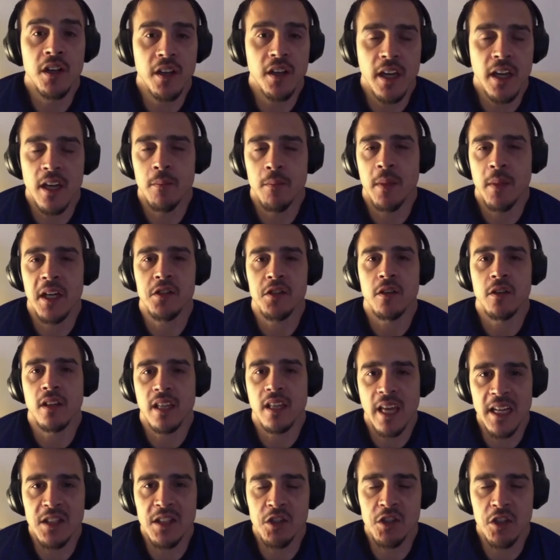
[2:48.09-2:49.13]
You got to make sure the
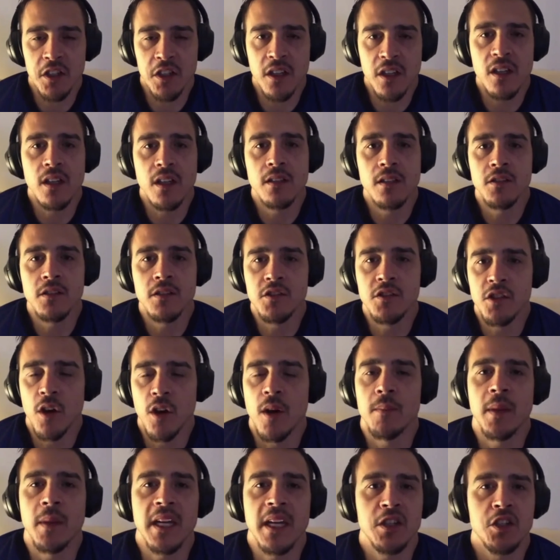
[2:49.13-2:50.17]
guests are good. So I
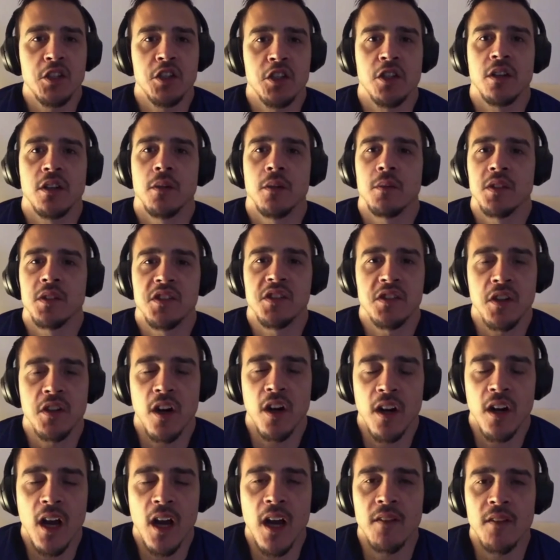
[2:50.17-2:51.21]
made sure it would
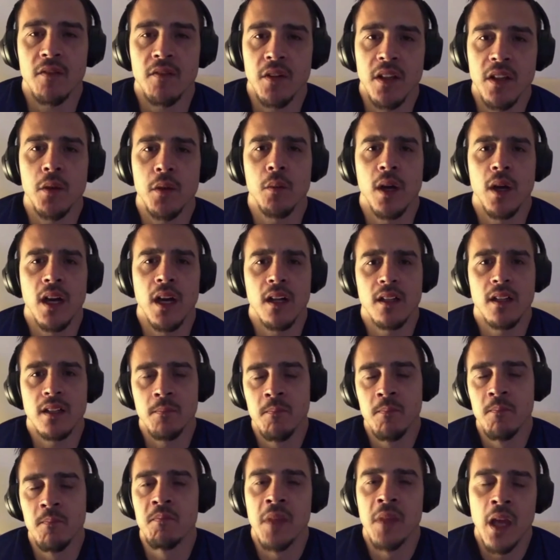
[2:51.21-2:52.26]
start off really well.
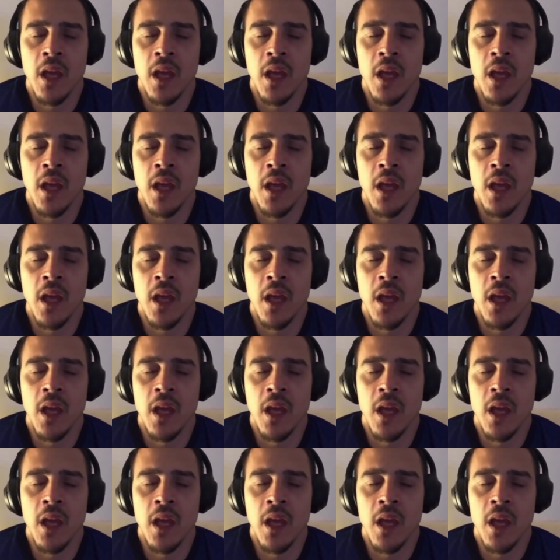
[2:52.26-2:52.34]
And